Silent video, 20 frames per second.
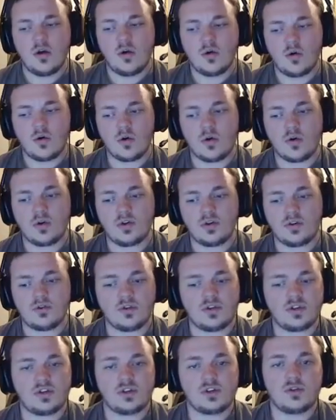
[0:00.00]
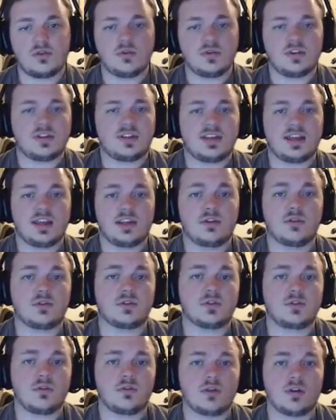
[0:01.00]
Or you could just do it to get your
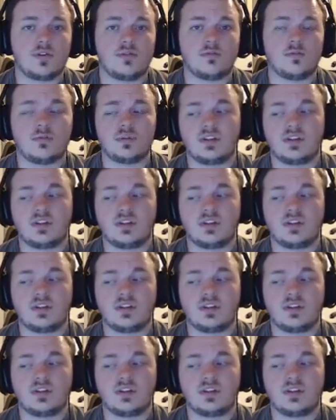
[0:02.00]
assault rifle.